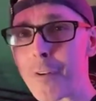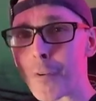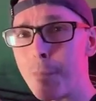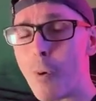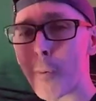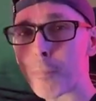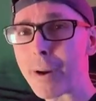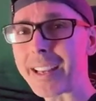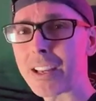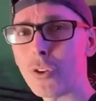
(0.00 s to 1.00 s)
for more
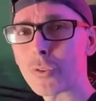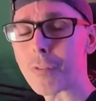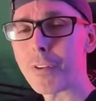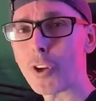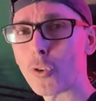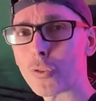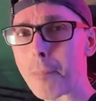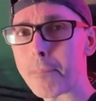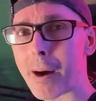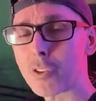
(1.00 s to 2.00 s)
breaking news videos,
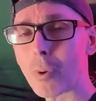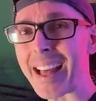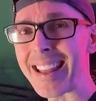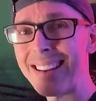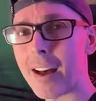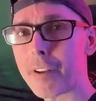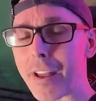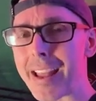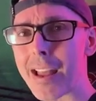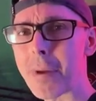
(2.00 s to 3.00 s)
by the way, and live
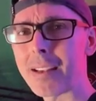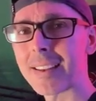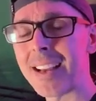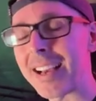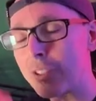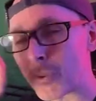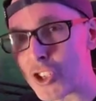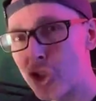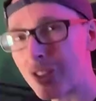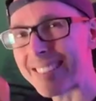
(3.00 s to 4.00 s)
AMAs as we
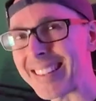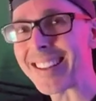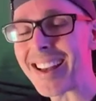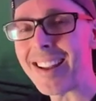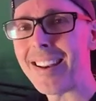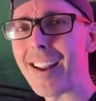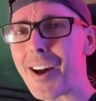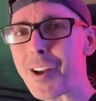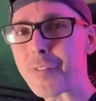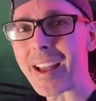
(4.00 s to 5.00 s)
just did a
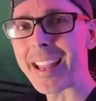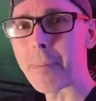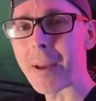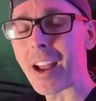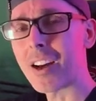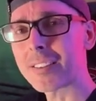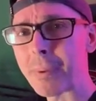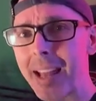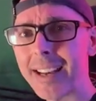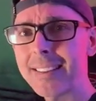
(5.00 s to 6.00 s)
live AMA Ask
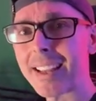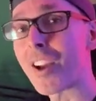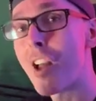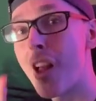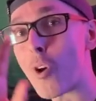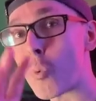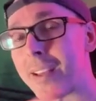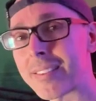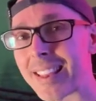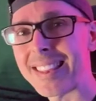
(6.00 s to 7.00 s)
Me Anything
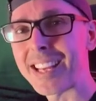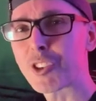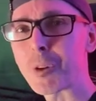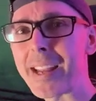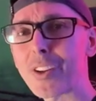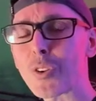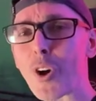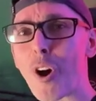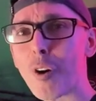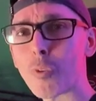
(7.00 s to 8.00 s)
with the
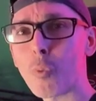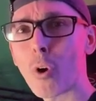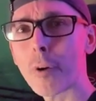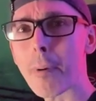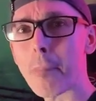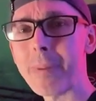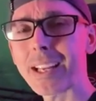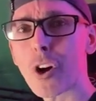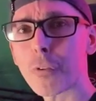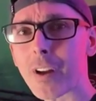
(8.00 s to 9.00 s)
creator of Walkabout
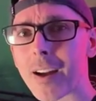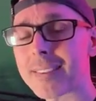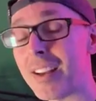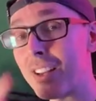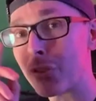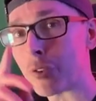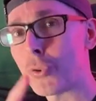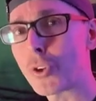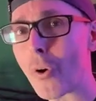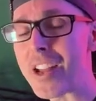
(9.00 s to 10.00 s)
Mini Golf, guys. So
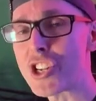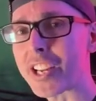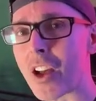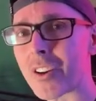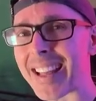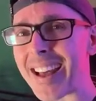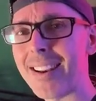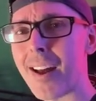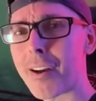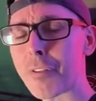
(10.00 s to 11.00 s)
do go and check out that
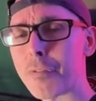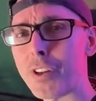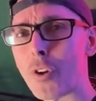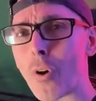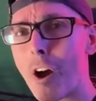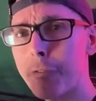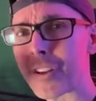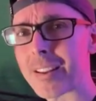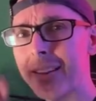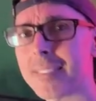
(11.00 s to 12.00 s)
live video
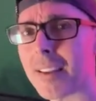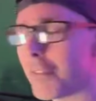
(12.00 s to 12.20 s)
after this